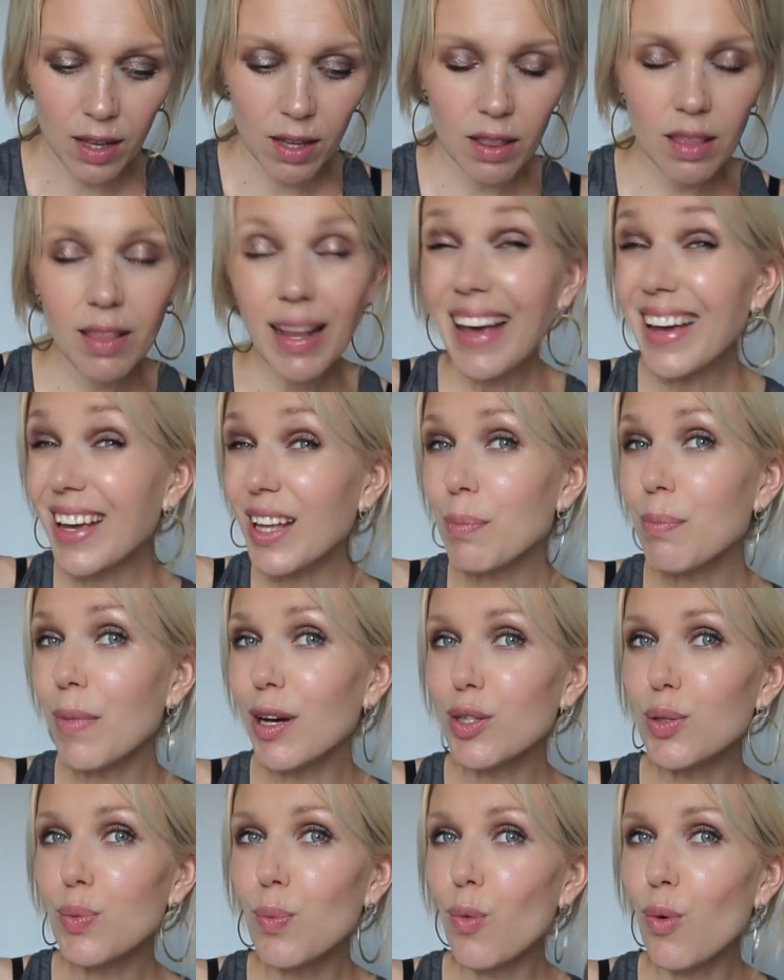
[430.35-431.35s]
Like it
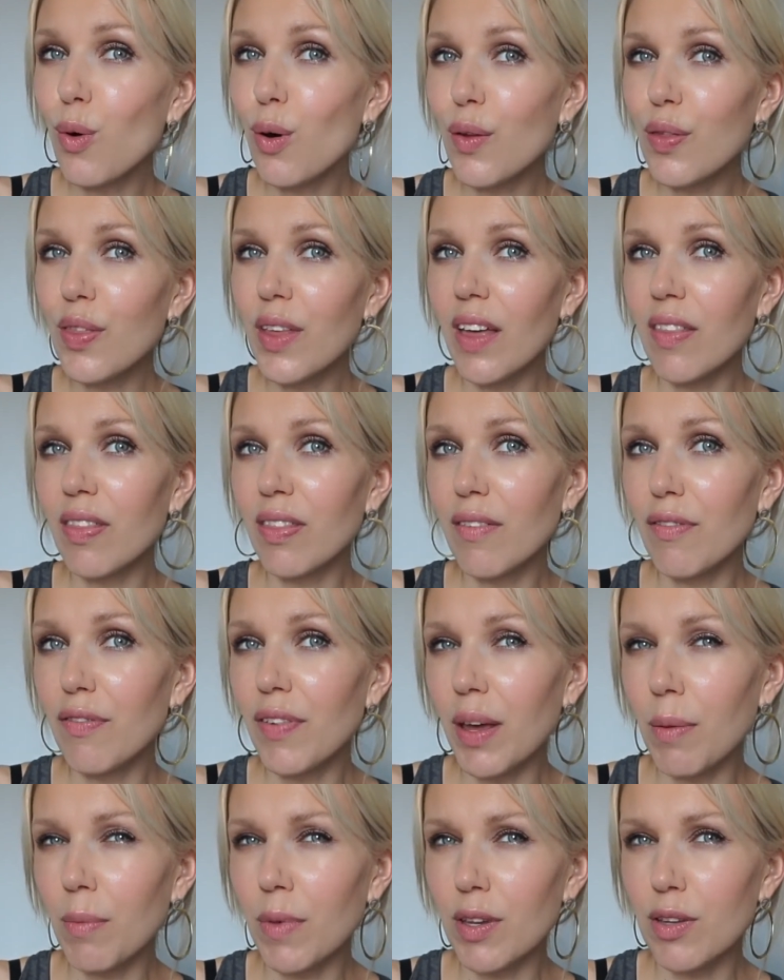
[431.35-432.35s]
much more than the
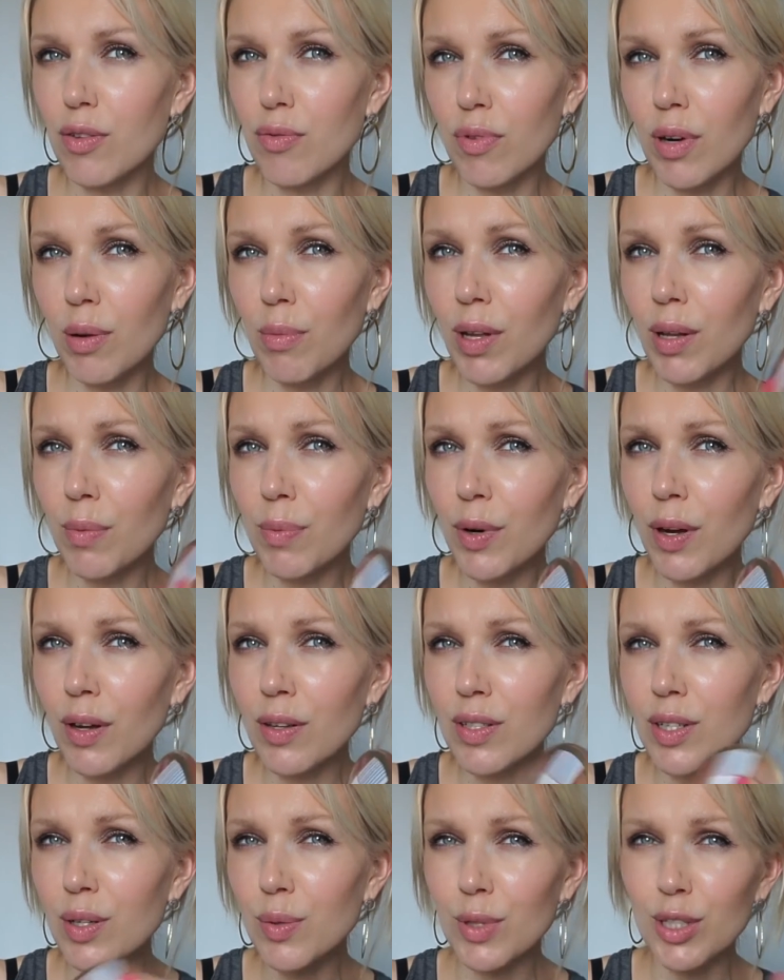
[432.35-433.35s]
famous Rimmel bronzer,